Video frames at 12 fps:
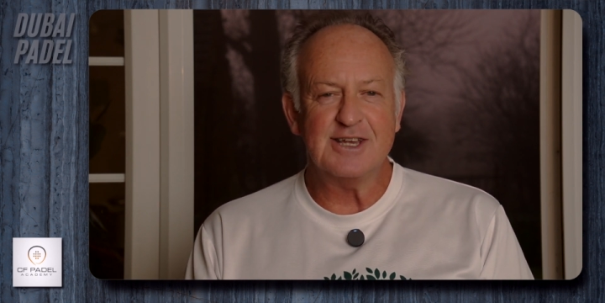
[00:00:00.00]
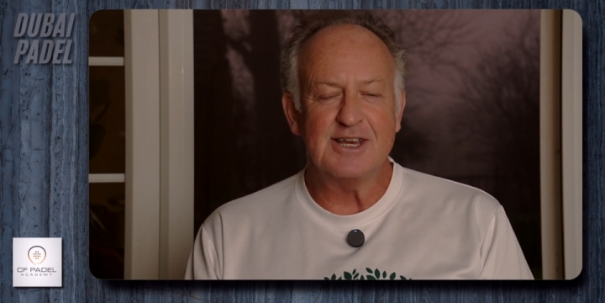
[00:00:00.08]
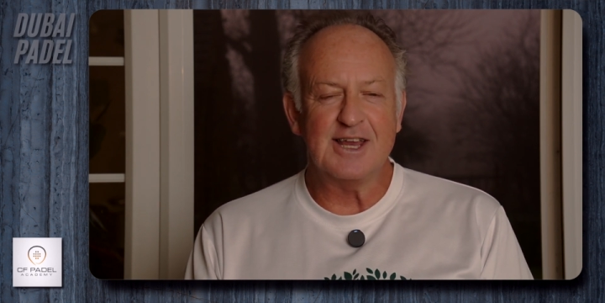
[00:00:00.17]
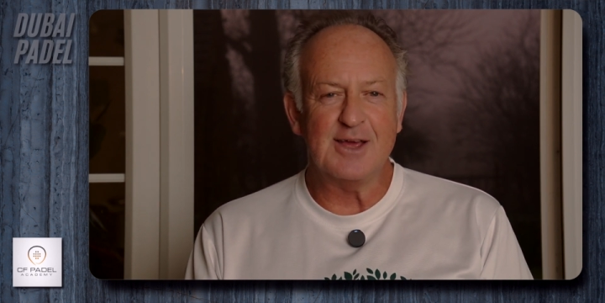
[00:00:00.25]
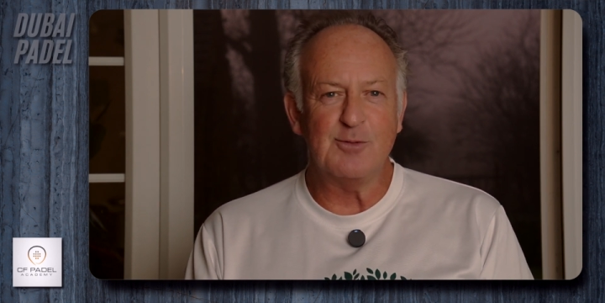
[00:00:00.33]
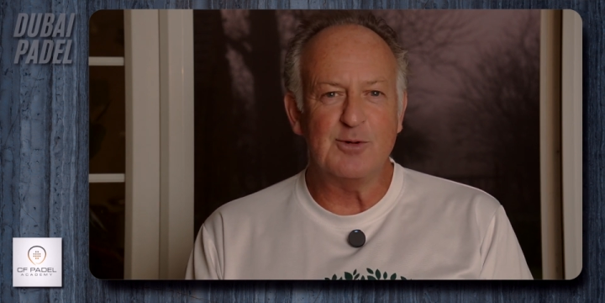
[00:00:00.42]

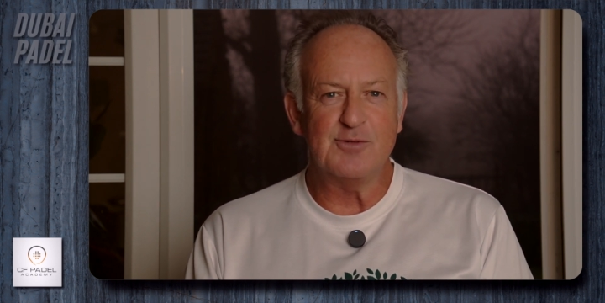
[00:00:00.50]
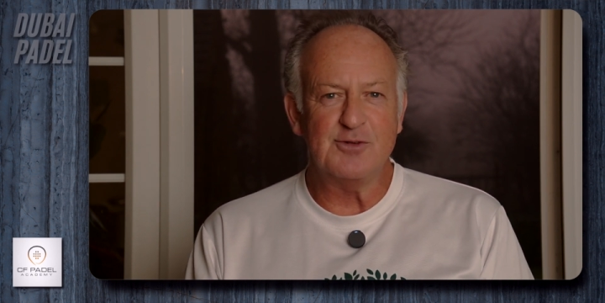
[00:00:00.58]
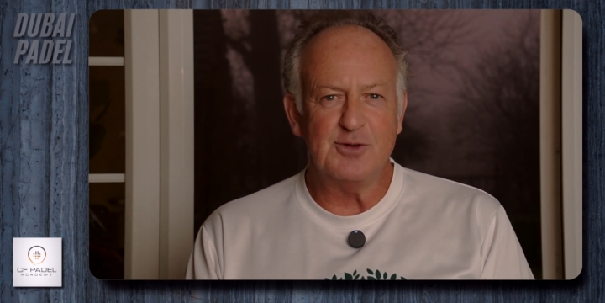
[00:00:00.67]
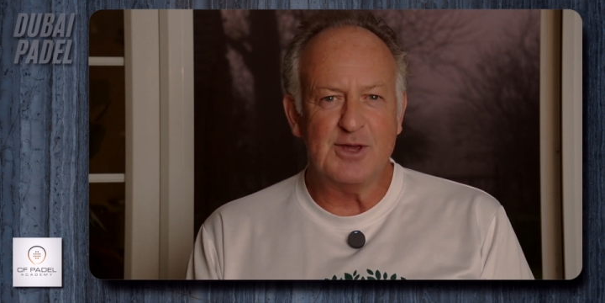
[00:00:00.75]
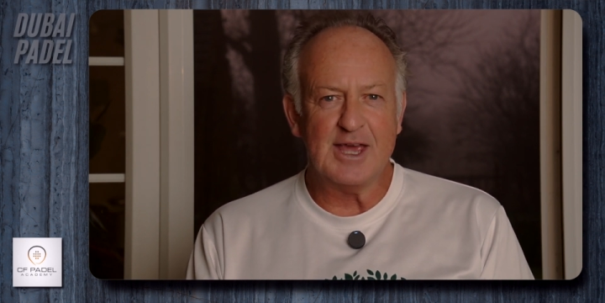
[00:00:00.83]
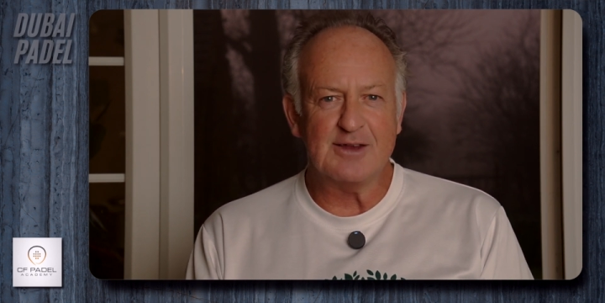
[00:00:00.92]
and I won a
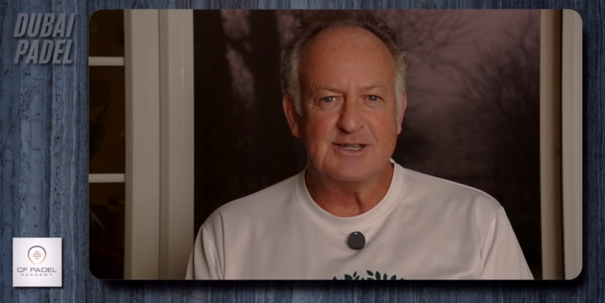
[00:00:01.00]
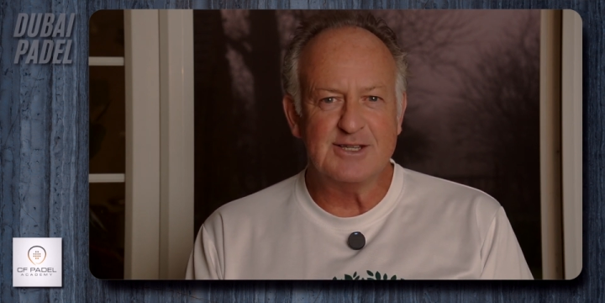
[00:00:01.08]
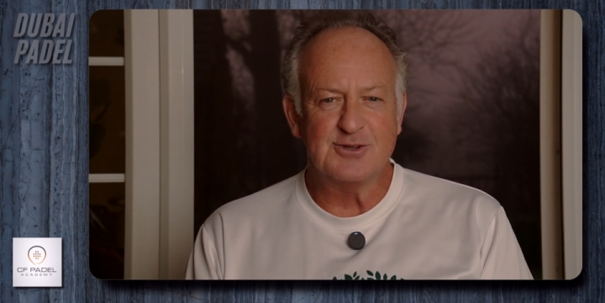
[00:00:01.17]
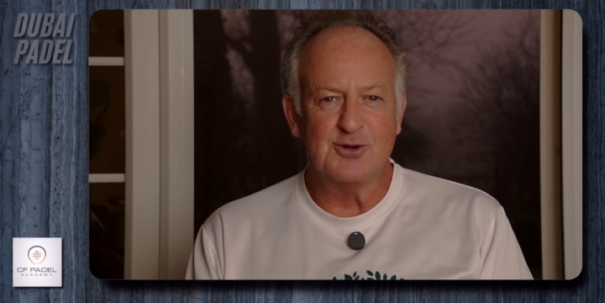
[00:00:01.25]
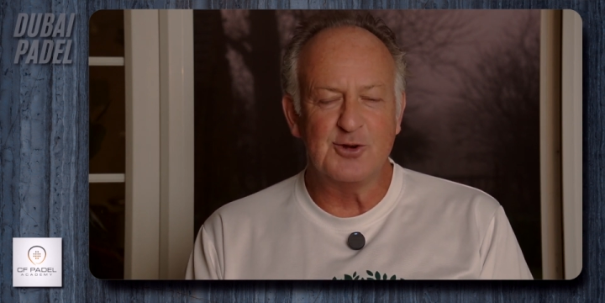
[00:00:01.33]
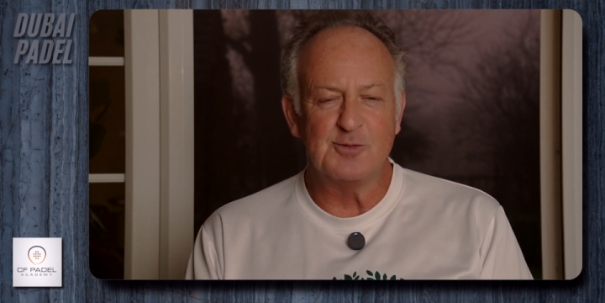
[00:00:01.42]
few county
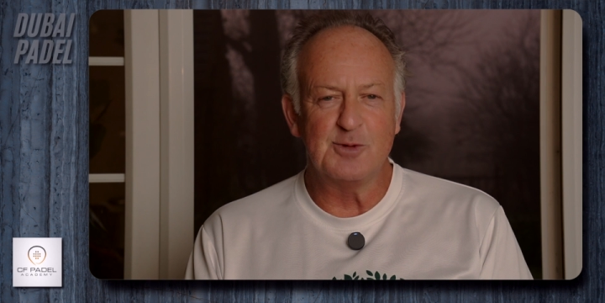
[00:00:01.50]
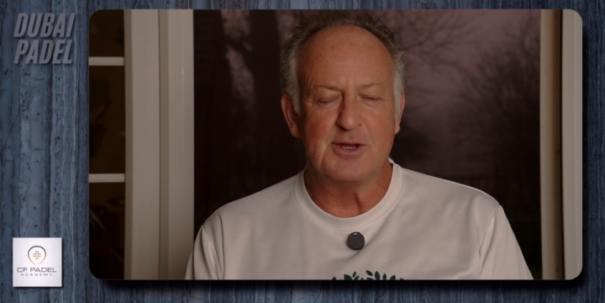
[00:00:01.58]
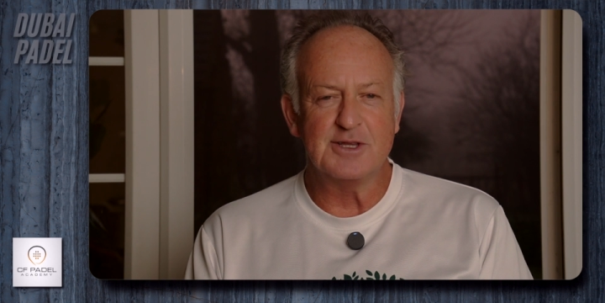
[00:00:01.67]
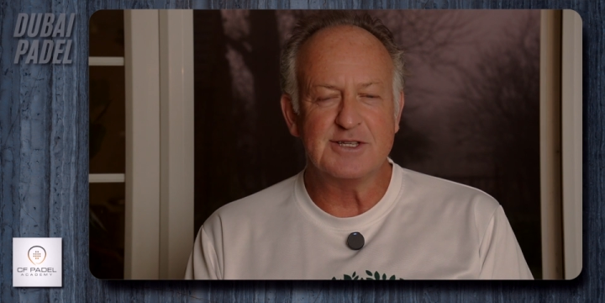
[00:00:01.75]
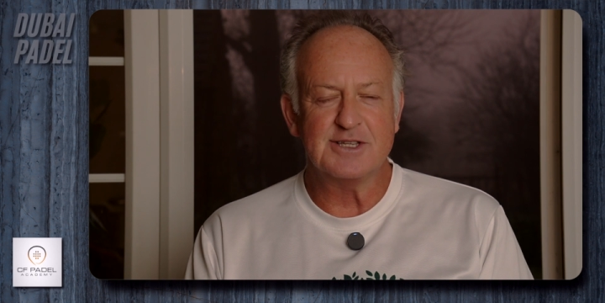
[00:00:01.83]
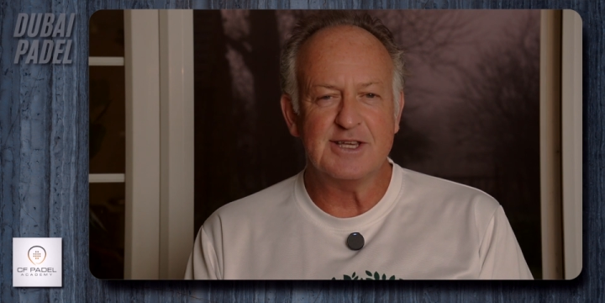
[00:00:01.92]

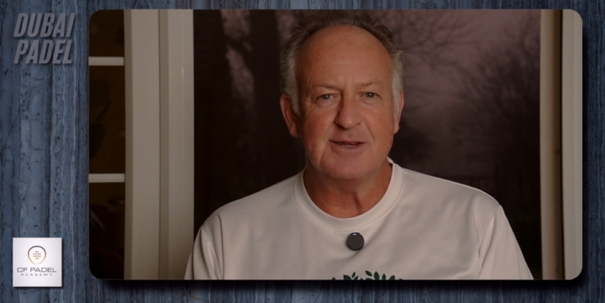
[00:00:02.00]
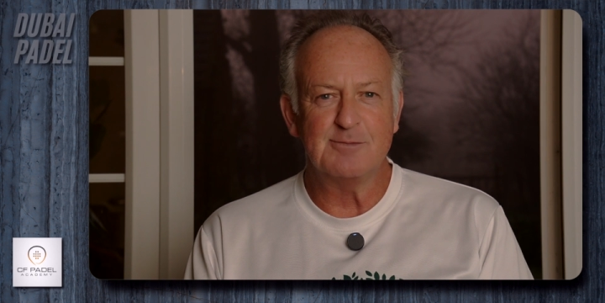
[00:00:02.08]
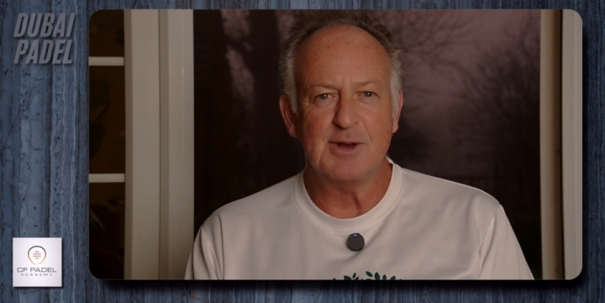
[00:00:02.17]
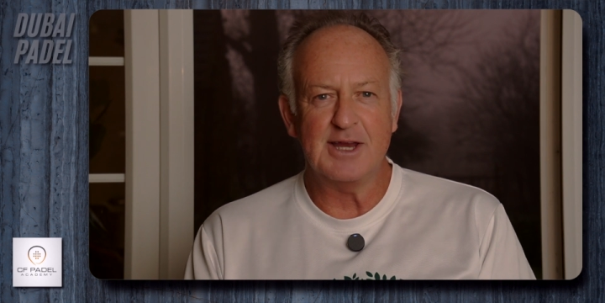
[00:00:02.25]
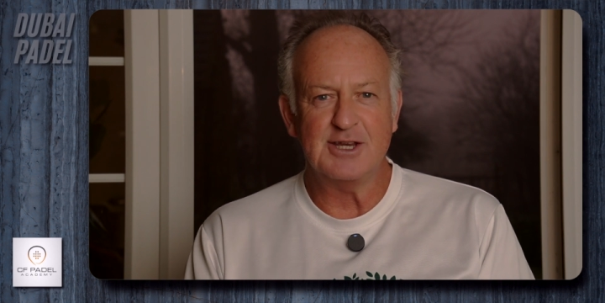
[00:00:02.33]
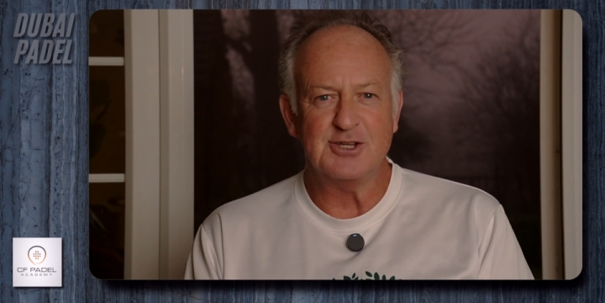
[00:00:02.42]
tournaments and
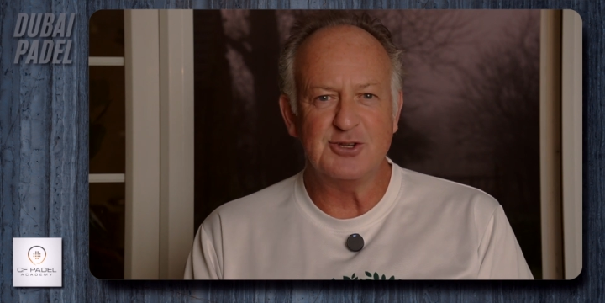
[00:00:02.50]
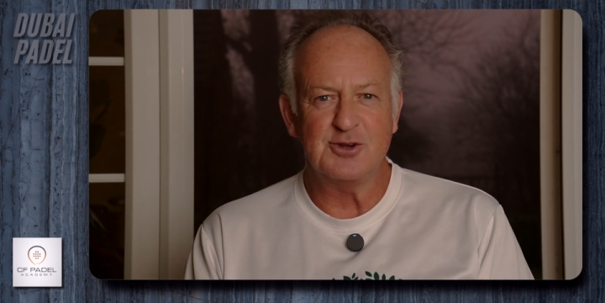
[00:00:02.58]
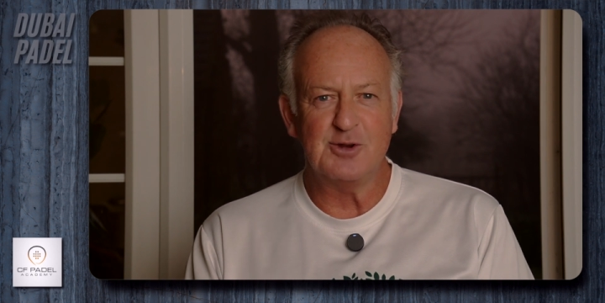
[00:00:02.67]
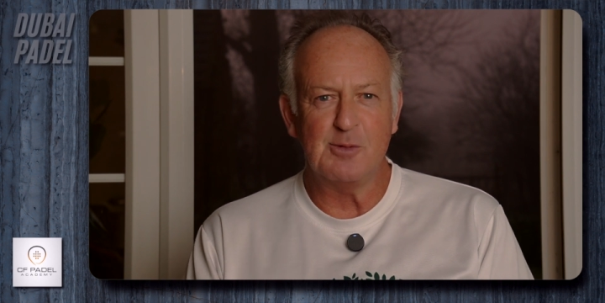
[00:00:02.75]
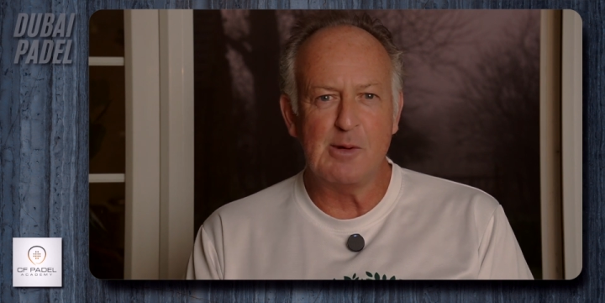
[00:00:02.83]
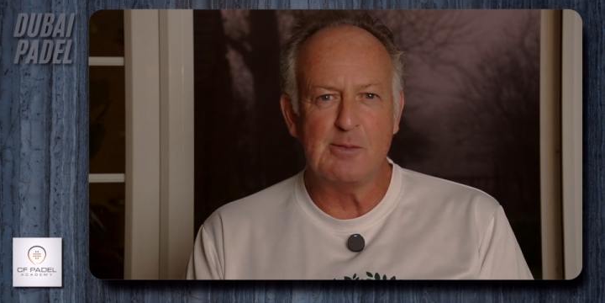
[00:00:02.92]
played at
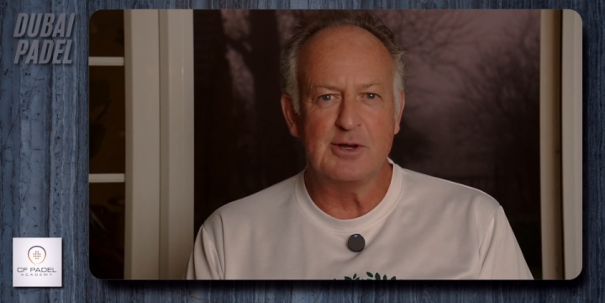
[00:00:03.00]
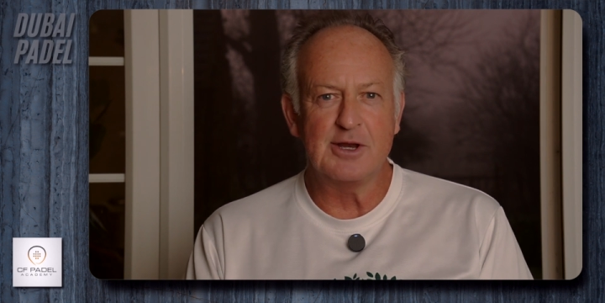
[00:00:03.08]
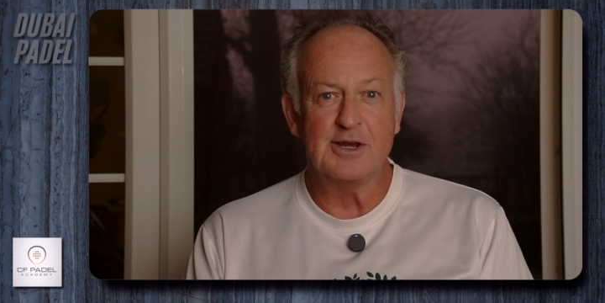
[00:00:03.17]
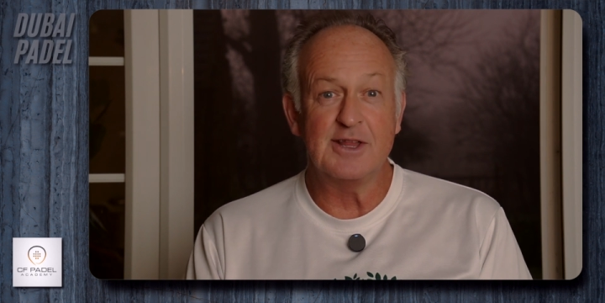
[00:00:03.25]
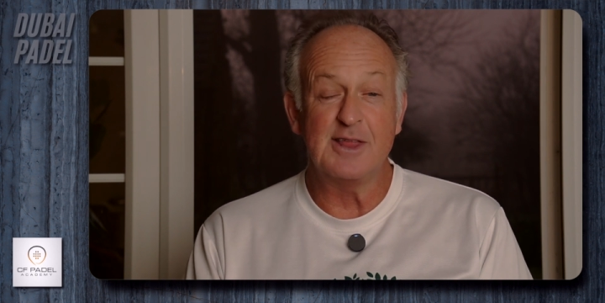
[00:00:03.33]
Junior Wimbledon,